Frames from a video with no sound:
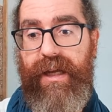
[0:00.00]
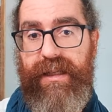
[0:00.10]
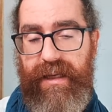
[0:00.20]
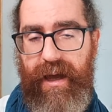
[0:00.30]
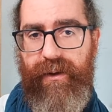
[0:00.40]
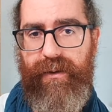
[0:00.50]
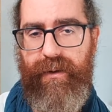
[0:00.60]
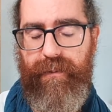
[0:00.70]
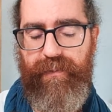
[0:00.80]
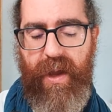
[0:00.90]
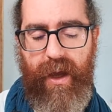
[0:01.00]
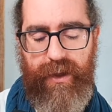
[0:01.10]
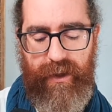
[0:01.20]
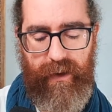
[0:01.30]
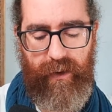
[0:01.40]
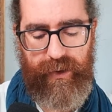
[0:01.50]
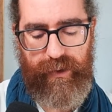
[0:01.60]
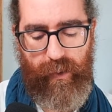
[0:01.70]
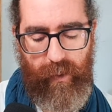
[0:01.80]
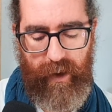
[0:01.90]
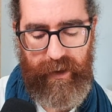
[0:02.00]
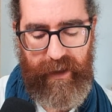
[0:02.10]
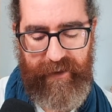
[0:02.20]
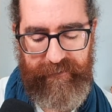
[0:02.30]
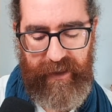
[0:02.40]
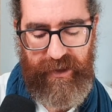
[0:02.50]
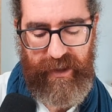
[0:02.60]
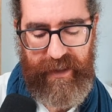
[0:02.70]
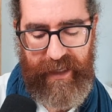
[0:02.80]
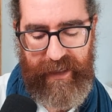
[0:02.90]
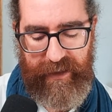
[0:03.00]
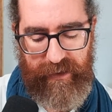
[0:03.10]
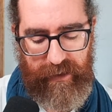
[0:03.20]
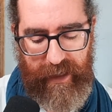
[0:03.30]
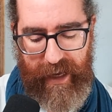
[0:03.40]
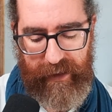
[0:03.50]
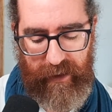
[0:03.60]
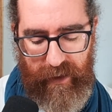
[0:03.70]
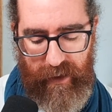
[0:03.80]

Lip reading: that sound. So those who were finishing that letter, like